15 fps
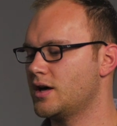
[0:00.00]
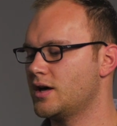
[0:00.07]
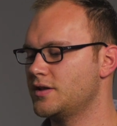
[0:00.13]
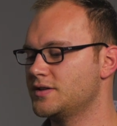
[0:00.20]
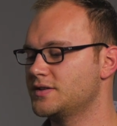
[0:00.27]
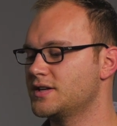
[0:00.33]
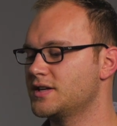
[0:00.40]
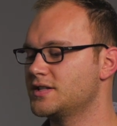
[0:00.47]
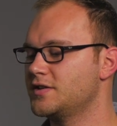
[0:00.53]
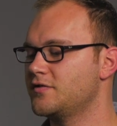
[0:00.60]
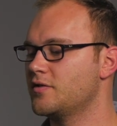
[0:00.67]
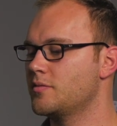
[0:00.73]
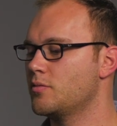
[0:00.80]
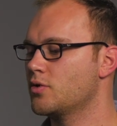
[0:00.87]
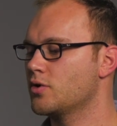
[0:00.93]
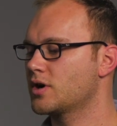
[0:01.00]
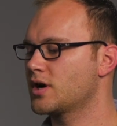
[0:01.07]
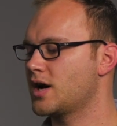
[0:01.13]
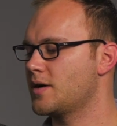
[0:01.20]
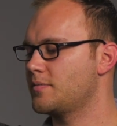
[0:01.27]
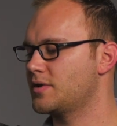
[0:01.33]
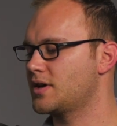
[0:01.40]
This gets even more
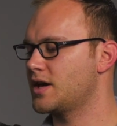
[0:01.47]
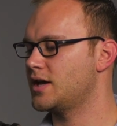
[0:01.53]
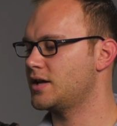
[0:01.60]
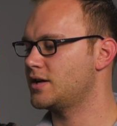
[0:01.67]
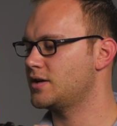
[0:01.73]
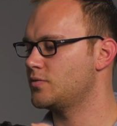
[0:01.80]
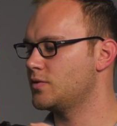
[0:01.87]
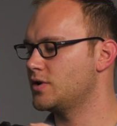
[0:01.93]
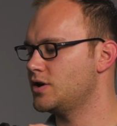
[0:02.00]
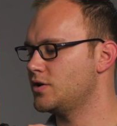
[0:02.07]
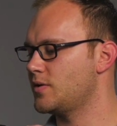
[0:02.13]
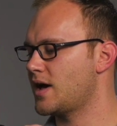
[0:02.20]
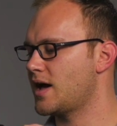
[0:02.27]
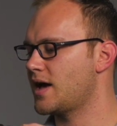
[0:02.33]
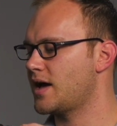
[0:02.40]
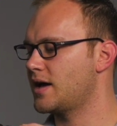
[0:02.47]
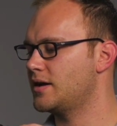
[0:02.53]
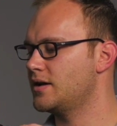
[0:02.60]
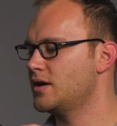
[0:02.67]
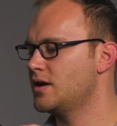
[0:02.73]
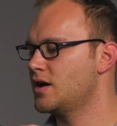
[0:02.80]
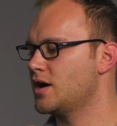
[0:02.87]
complicated when you
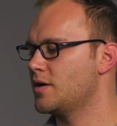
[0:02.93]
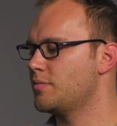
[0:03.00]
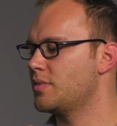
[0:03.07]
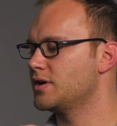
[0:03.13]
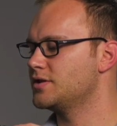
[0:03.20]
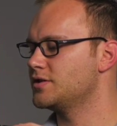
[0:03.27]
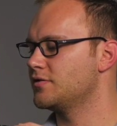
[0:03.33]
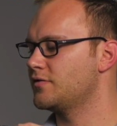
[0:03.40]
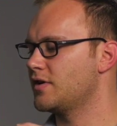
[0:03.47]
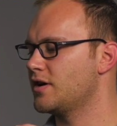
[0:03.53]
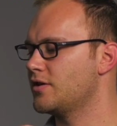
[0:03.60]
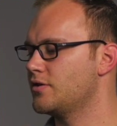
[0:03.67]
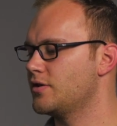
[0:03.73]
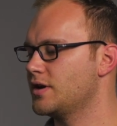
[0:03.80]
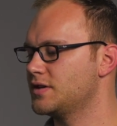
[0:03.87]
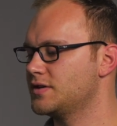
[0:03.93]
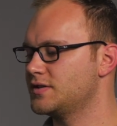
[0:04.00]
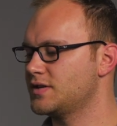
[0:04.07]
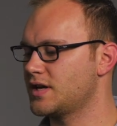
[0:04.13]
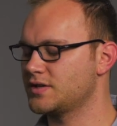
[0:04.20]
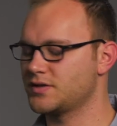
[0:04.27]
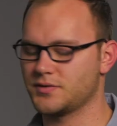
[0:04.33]
add a bunch of other
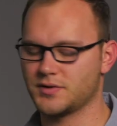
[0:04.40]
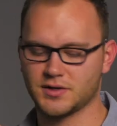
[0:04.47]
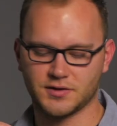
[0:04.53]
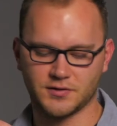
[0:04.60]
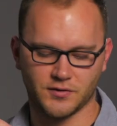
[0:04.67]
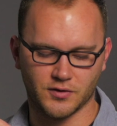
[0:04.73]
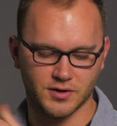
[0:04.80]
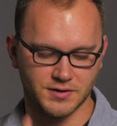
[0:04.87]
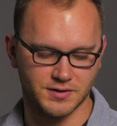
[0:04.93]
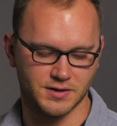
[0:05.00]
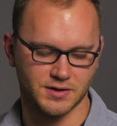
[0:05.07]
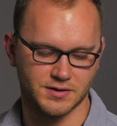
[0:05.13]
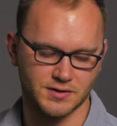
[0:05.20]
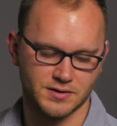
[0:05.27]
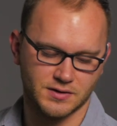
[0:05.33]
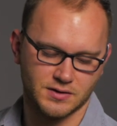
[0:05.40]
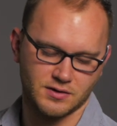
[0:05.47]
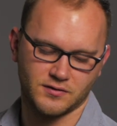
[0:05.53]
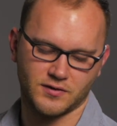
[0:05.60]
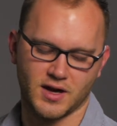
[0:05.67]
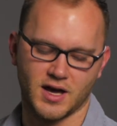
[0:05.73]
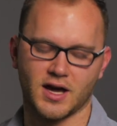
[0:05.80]
accessories. For instance,
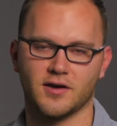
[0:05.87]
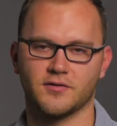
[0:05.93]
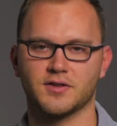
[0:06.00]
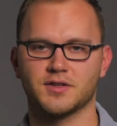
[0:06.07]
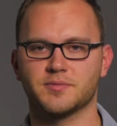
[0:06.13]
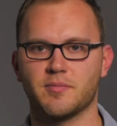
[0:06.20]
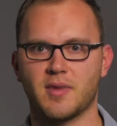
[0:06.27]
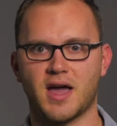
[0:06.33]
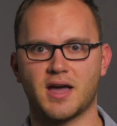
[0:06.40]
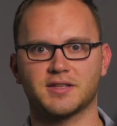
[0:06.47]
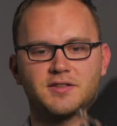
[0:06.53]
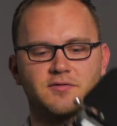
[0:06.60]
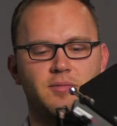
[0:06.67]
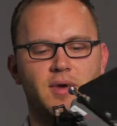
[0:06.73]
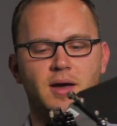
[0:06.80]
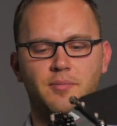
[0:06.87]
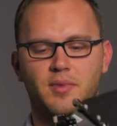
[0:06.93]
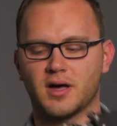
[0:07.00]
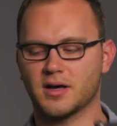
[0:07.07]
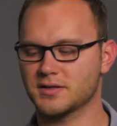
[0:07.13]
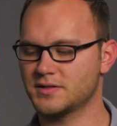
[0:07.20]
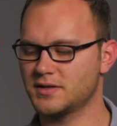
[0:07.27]
if I have this massive map
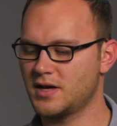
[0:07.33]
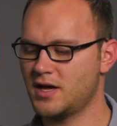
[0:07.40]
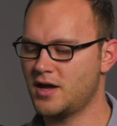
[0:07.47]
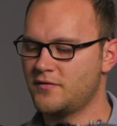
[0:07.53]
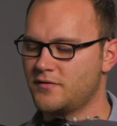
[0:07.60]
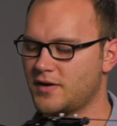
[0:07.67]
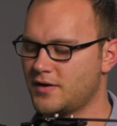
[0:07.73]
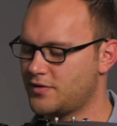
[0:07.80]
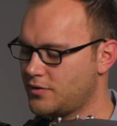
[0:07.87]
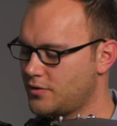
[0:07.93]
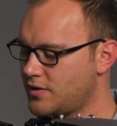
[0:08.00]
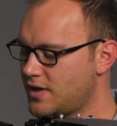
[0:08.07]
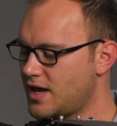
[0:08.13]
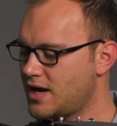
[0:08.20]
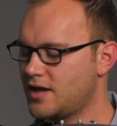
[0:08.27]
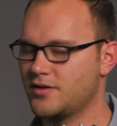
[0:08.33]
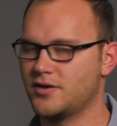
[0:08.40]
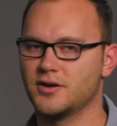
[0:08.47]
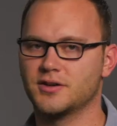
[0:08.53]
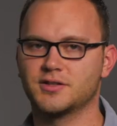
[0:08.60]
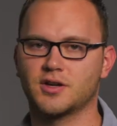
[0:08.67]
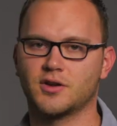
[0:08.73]
box, if I throw that on
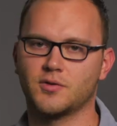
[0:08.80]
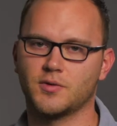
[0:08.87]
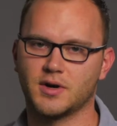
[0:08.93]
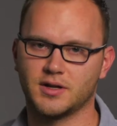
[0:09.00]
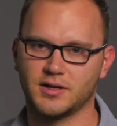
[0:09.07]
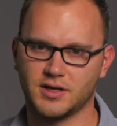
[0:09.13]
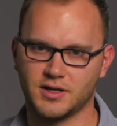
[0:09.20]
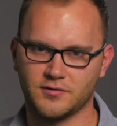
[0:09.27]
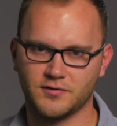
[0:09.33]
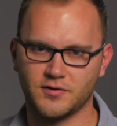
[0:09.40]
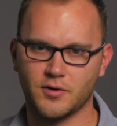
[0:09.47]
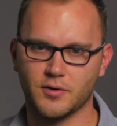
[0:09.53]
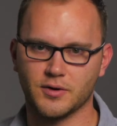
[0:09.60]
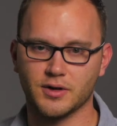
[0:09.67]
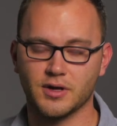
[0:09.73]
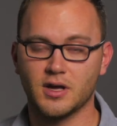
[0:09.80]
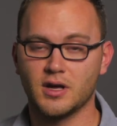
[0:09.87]
there, it's gonna wanna lean forward.